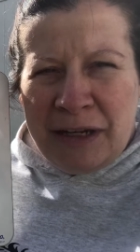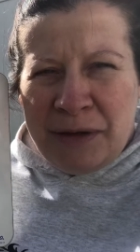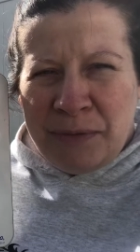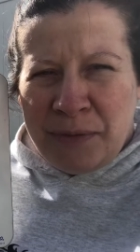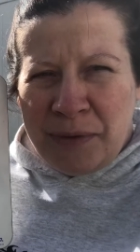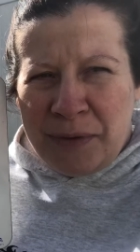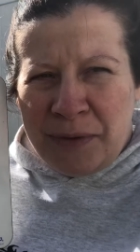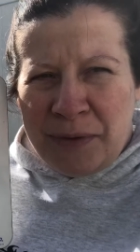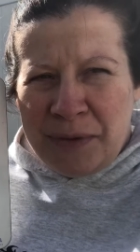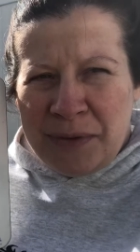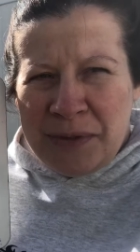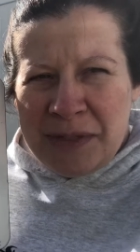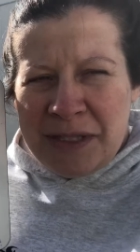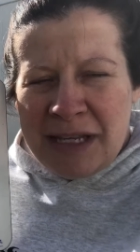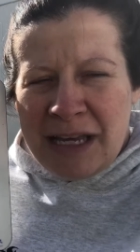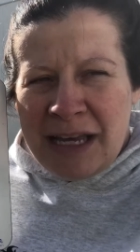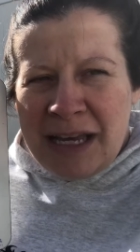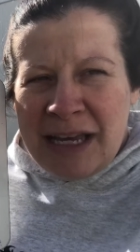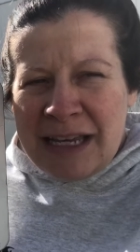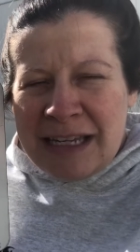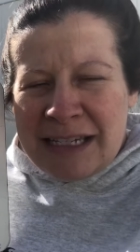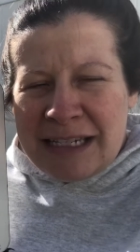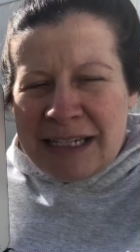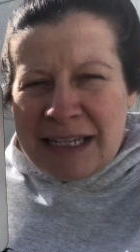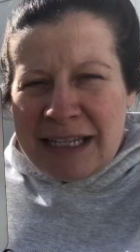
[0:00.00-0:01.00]
rules
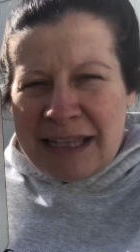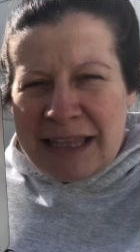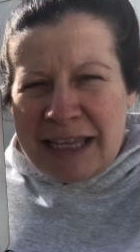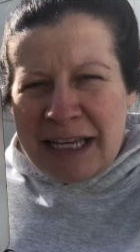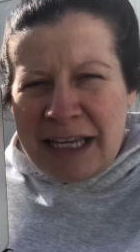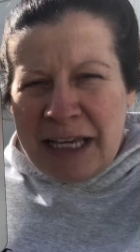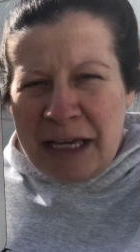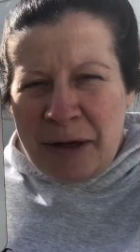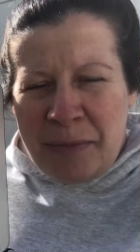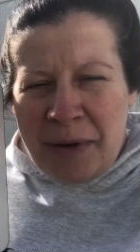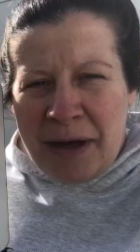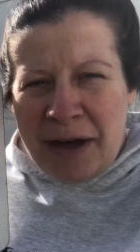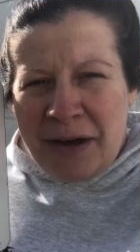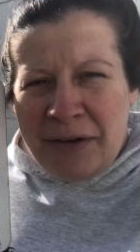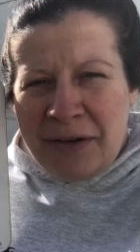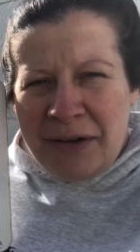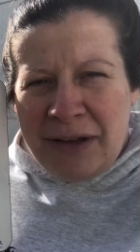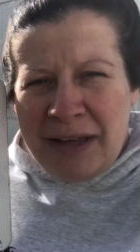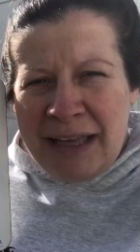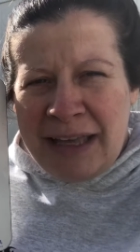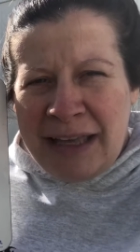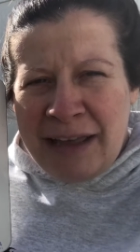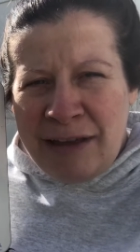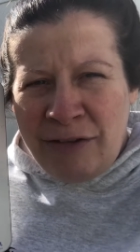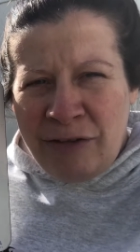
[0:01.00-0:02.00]
to think about
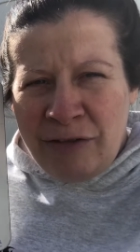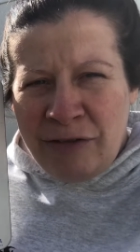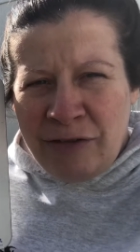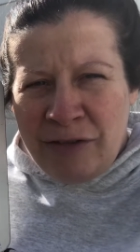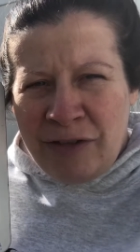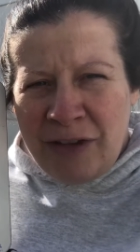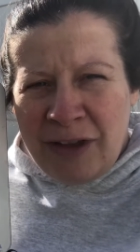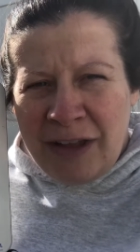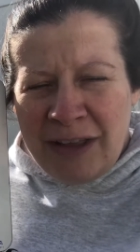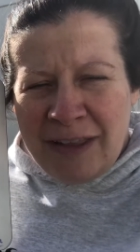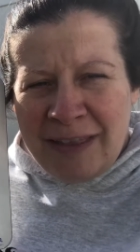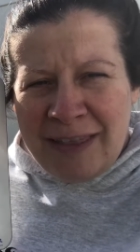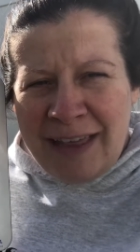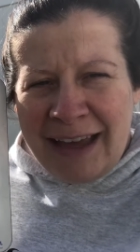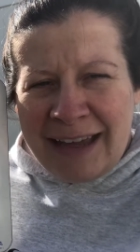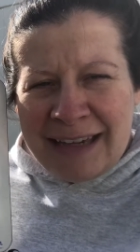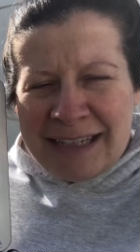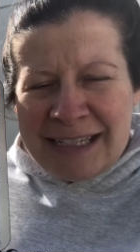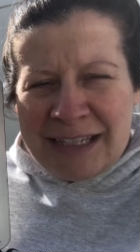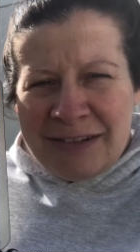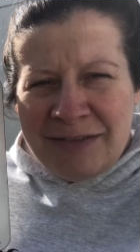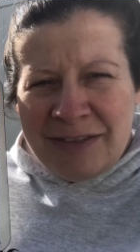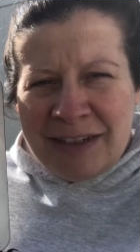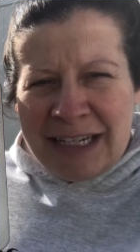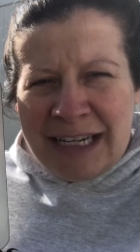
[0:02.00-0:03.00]
if that
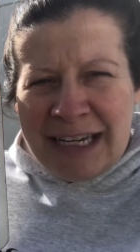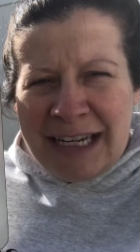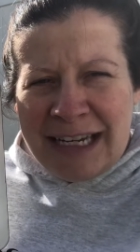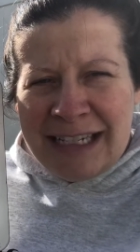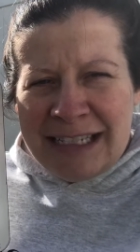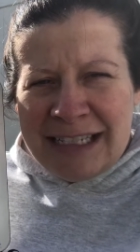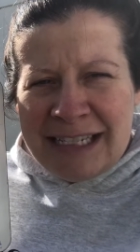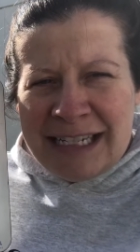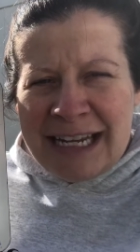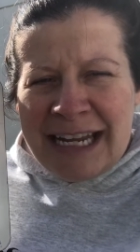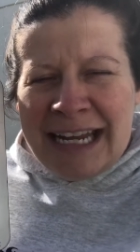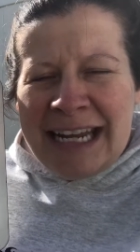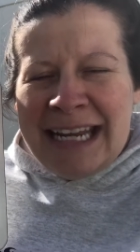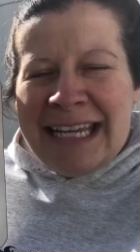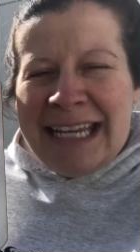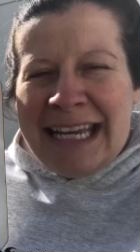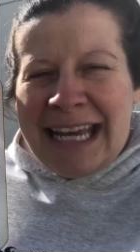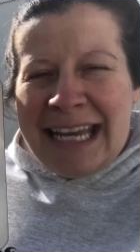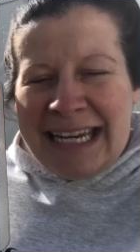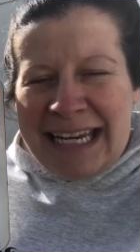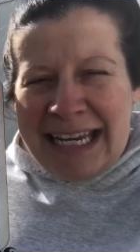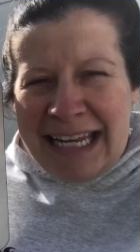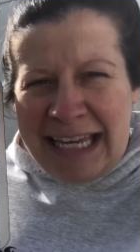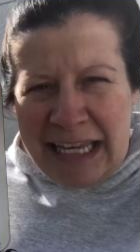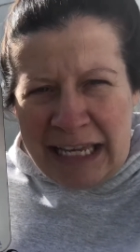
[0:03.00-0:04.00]
dividend
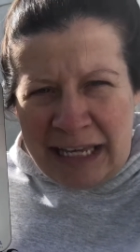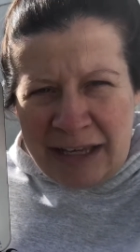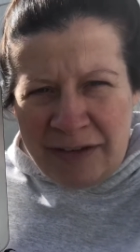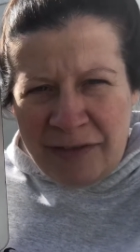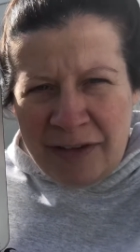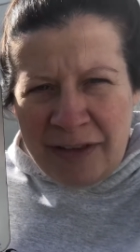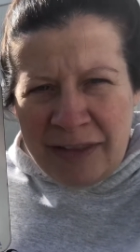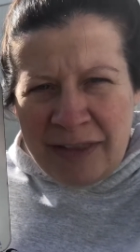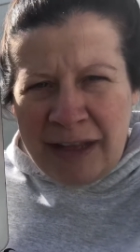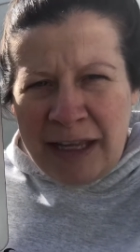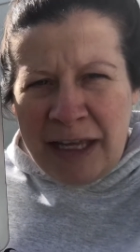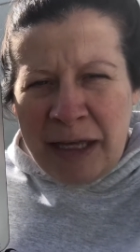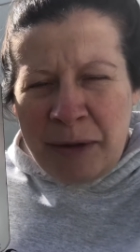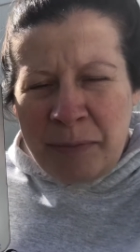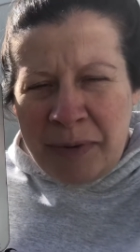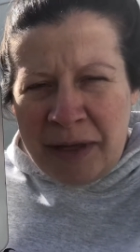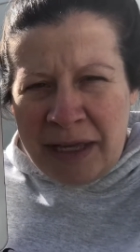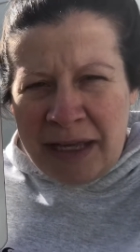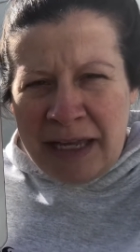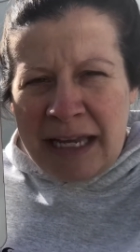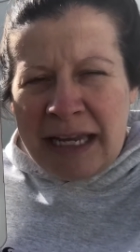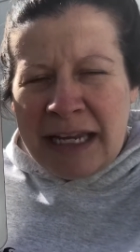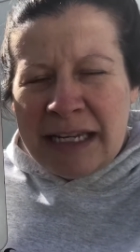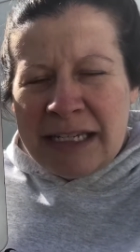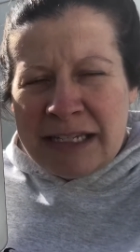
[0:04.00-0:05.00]
can evenly
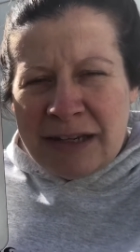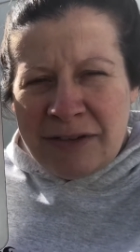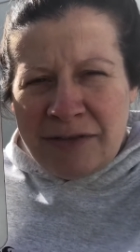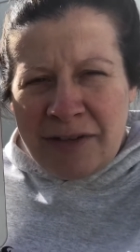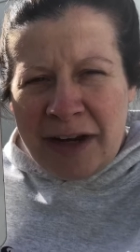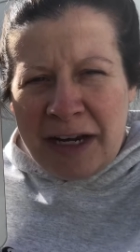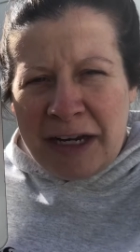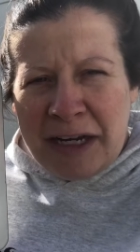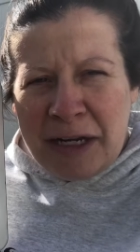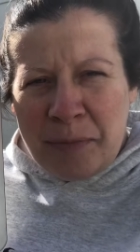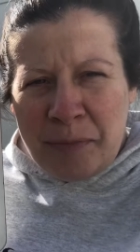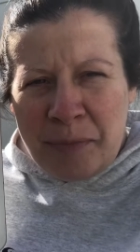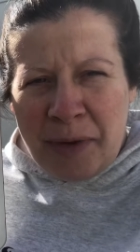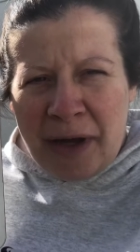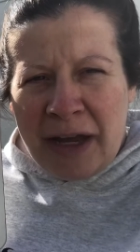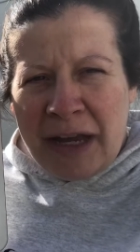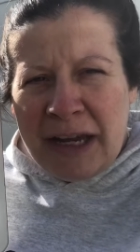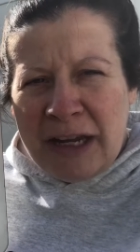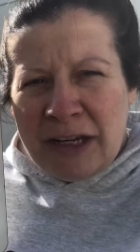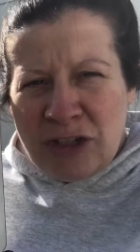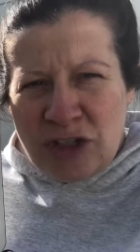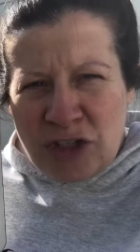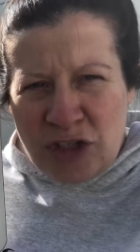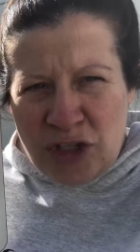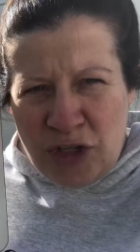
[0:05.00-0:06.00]
be divided by
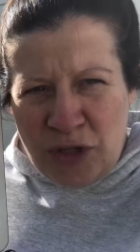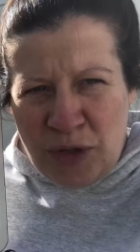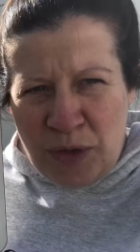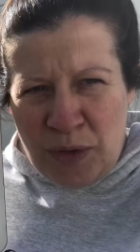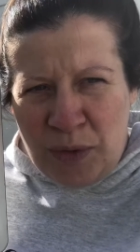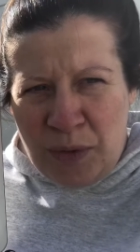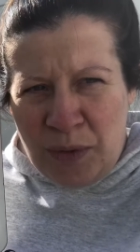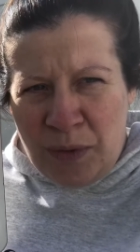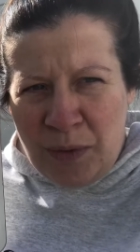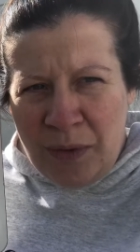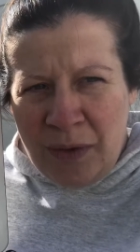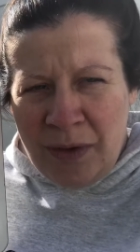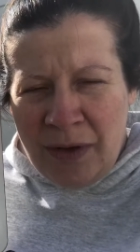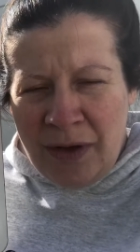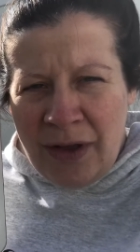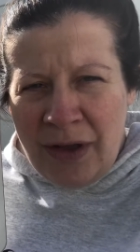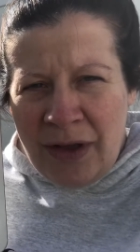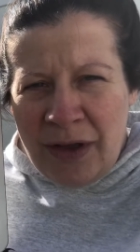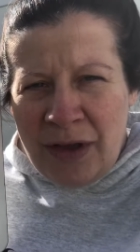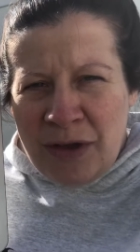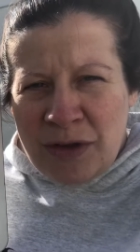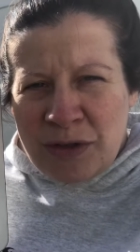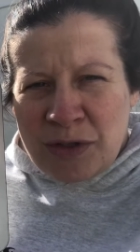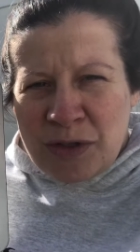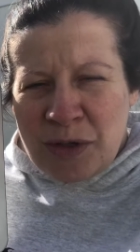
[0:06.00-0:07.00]
2.
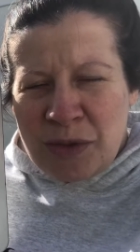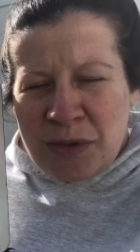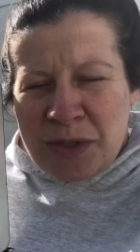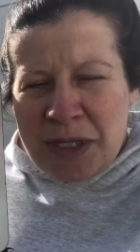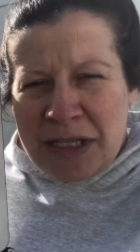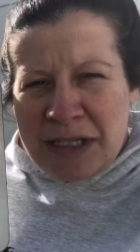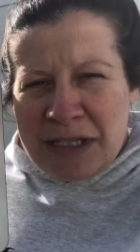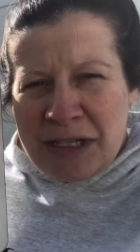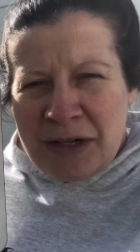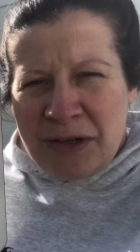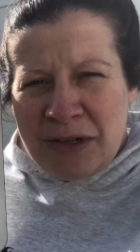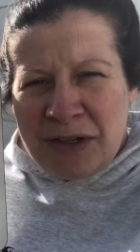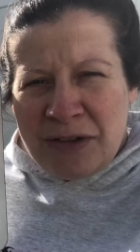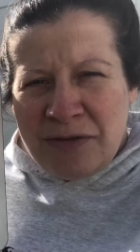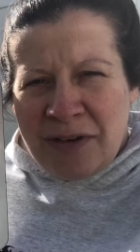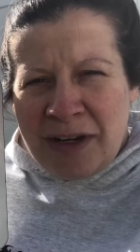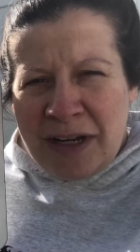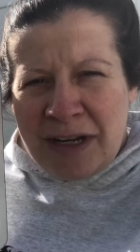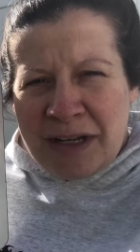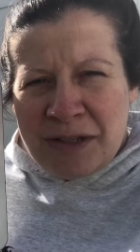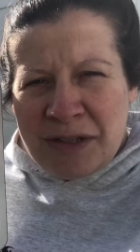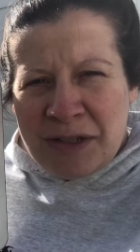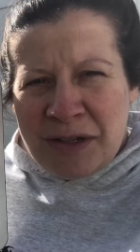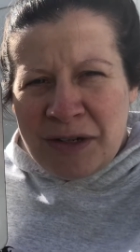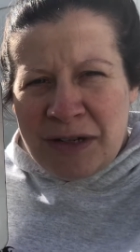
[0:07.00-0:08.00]
So since our
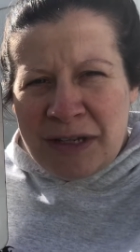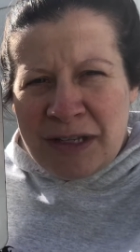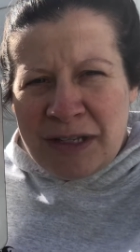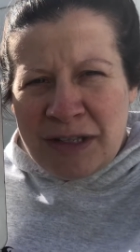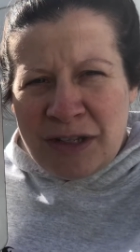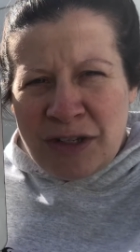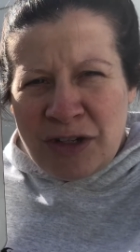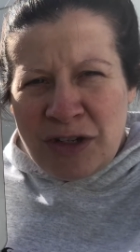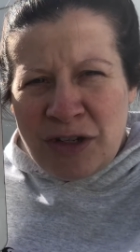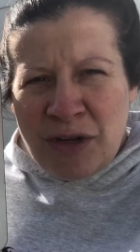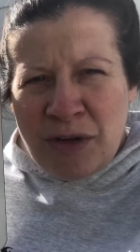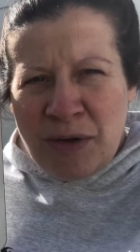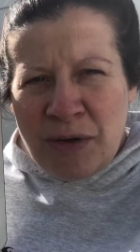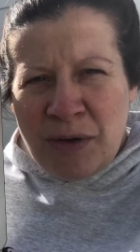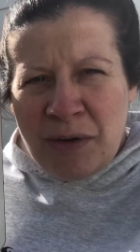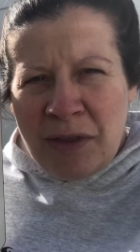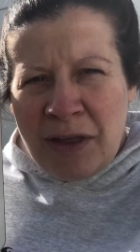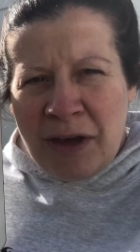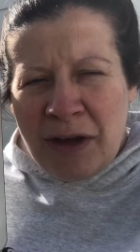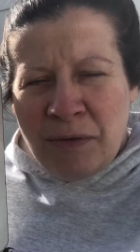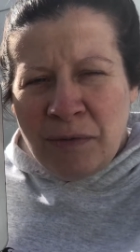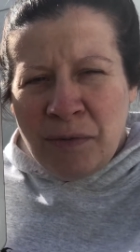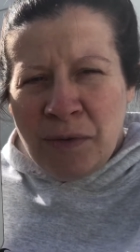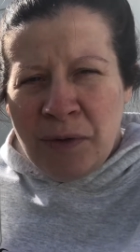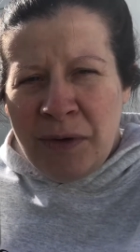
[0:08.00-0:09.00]
divisor is 2,
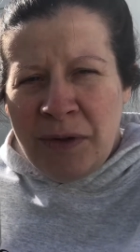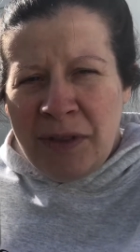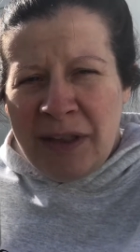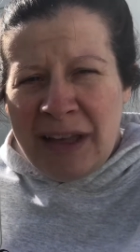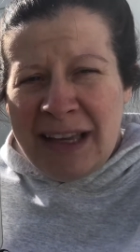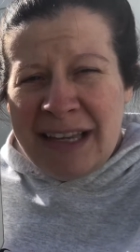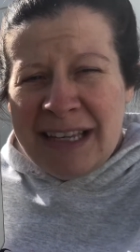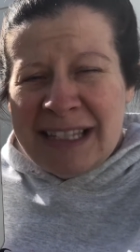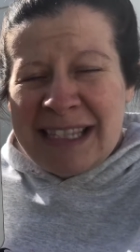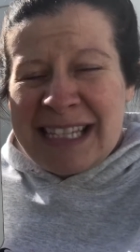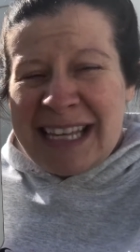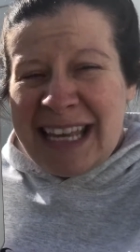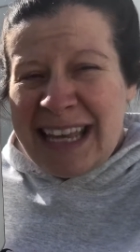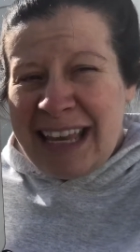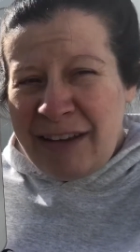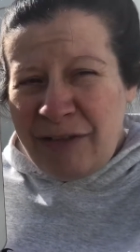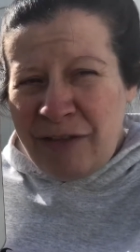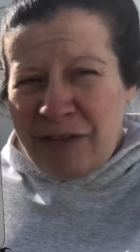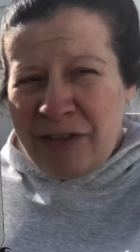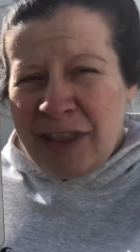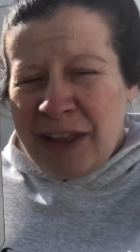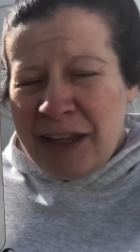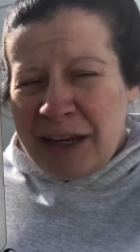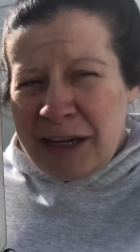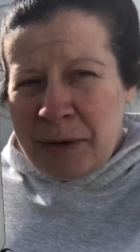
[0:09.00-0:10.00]
that rule is if
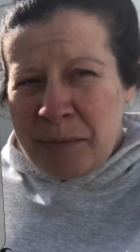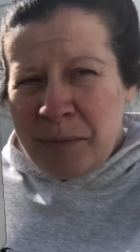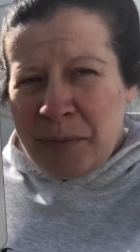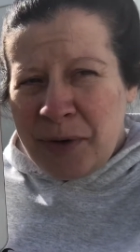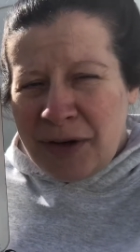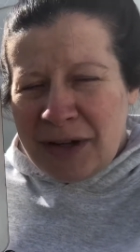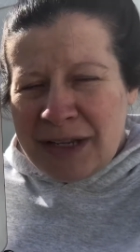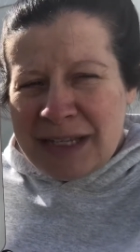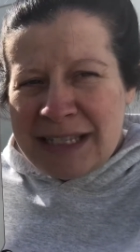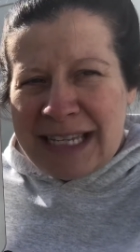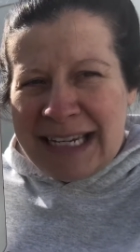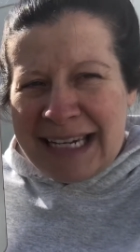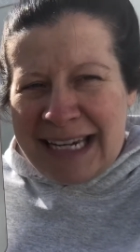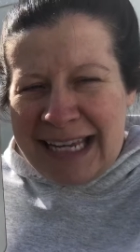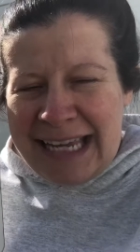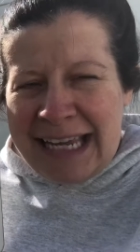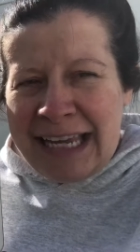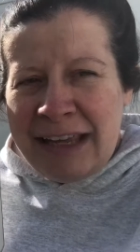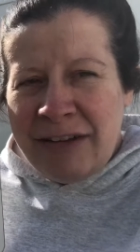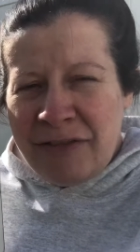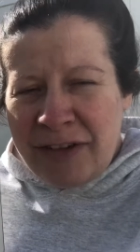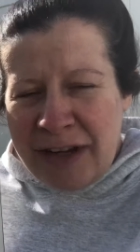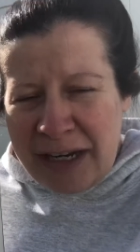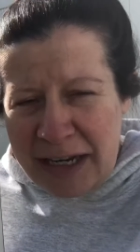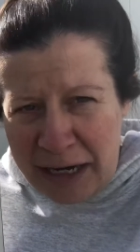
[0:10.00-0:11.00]
the number is an
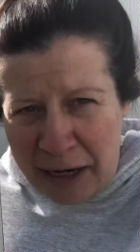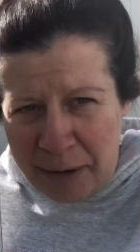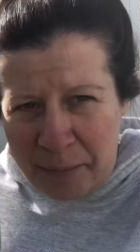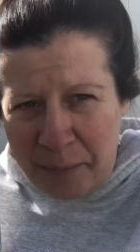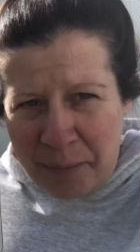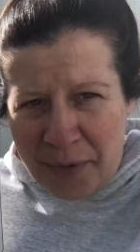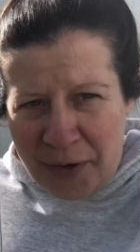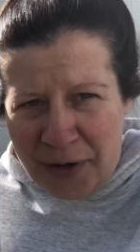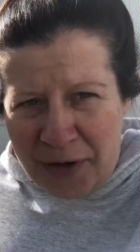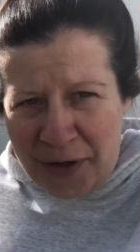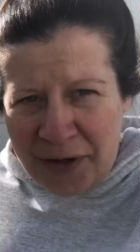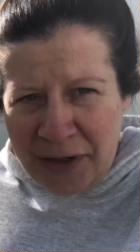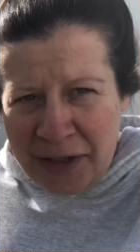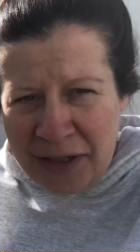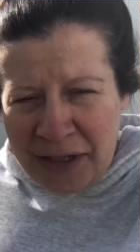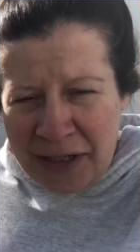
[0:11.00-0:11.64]
even number,